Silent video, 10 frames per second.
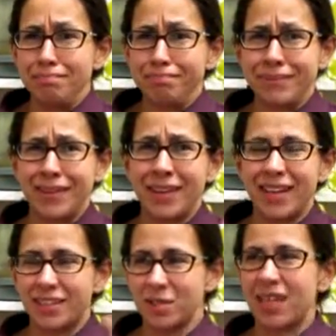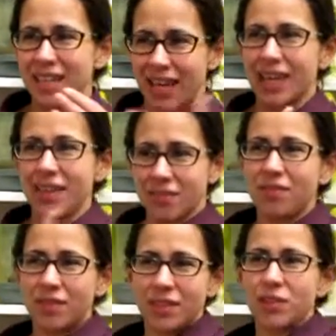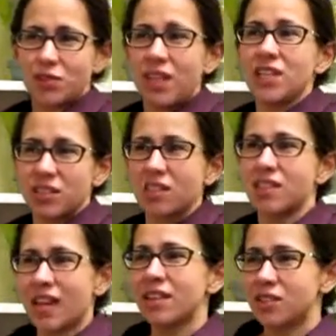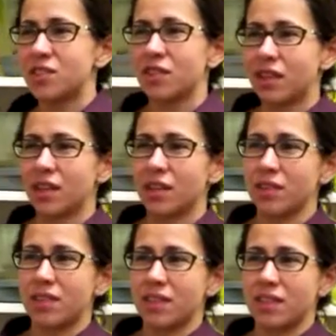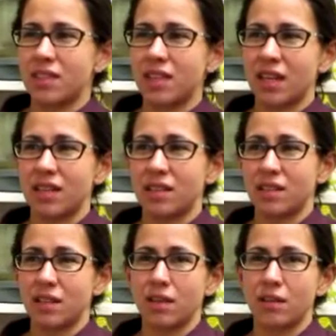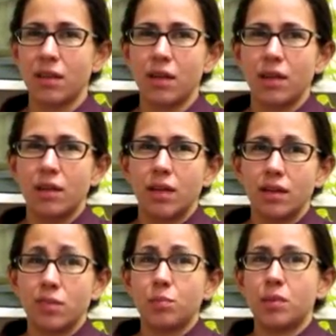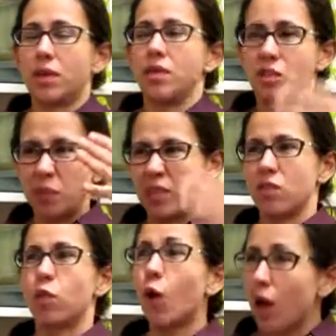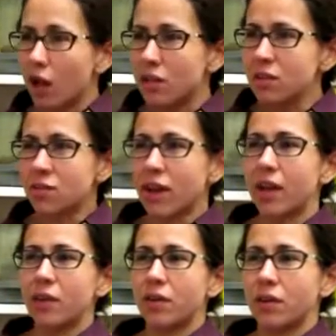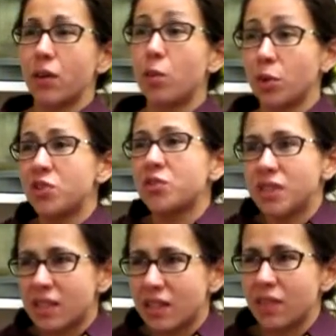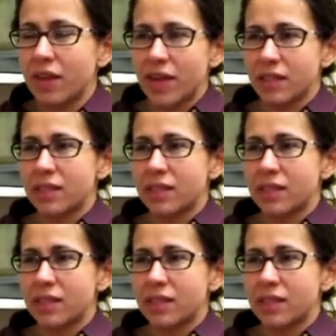it has so many negative associations attached to it. It's seen as, as a, space of walls, right? Or most recently, right, as